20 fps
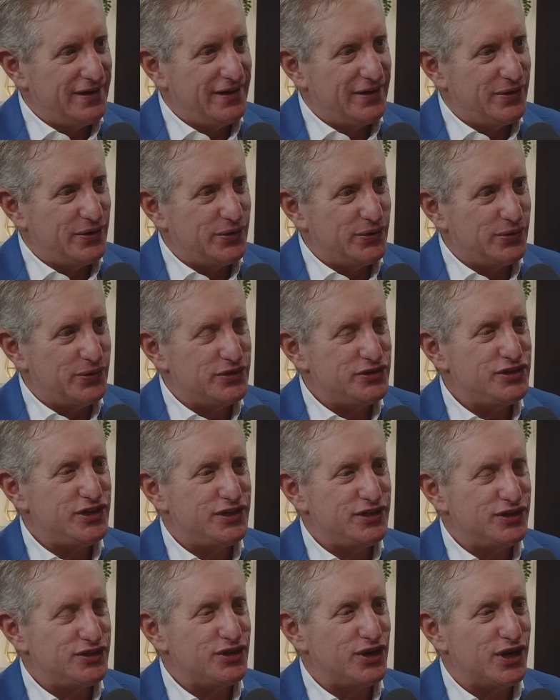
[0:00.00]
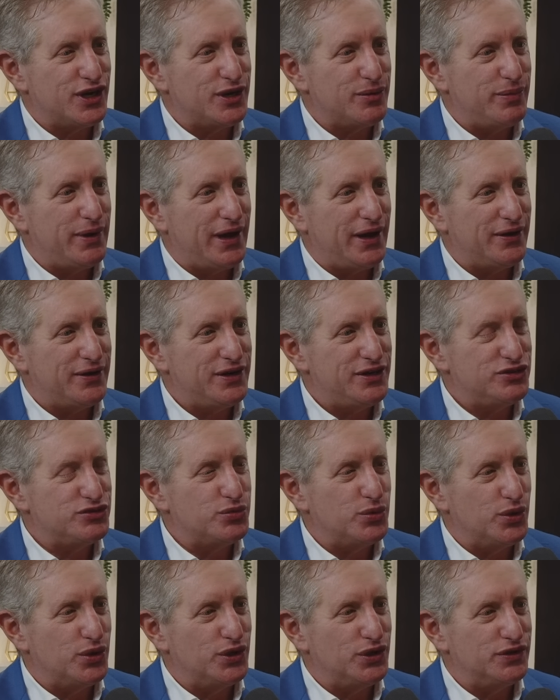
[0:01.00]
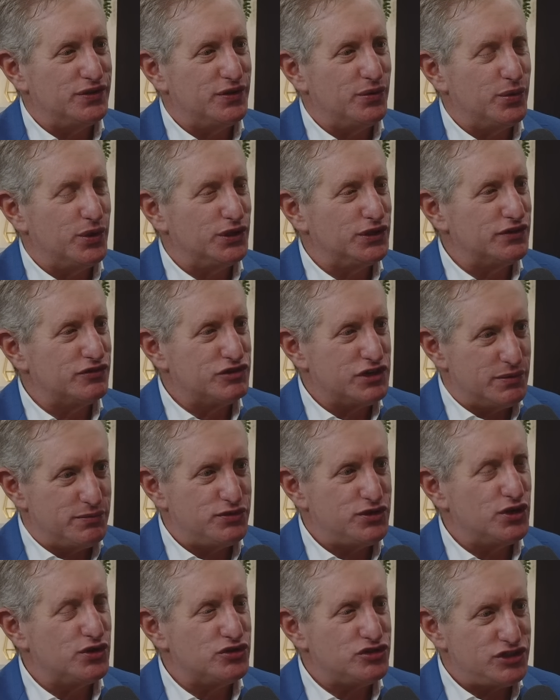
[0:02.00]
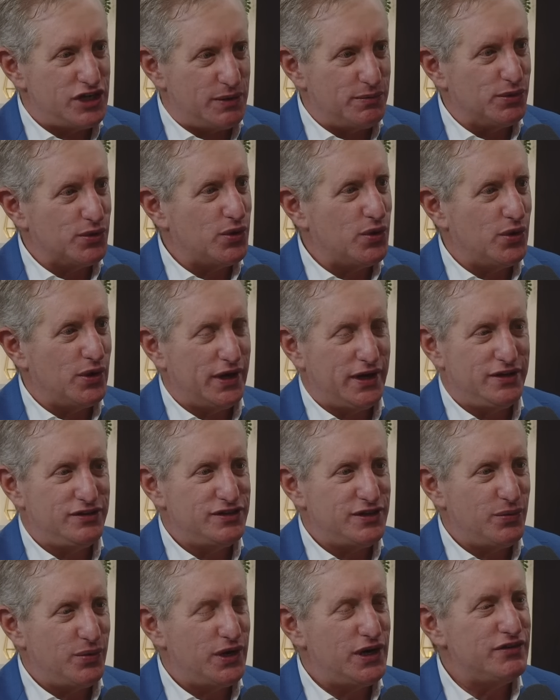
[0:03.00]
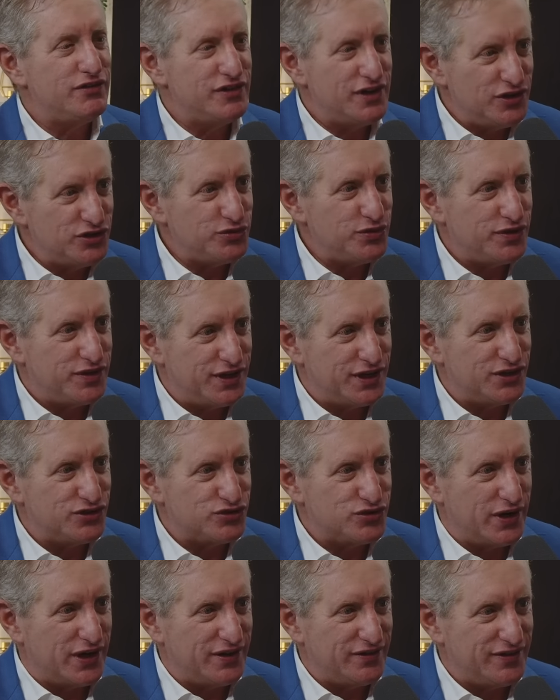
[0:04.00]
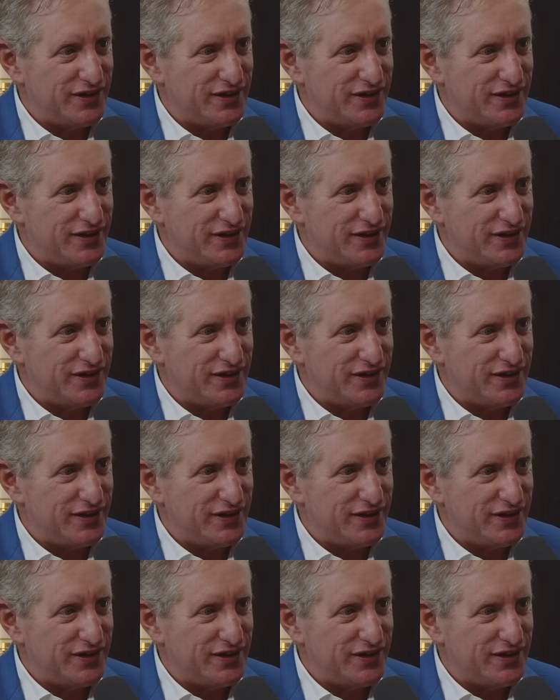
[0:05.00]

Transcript: who is here to talk about his world, the world of crypto, stable coins, and whatever else we think is relevant.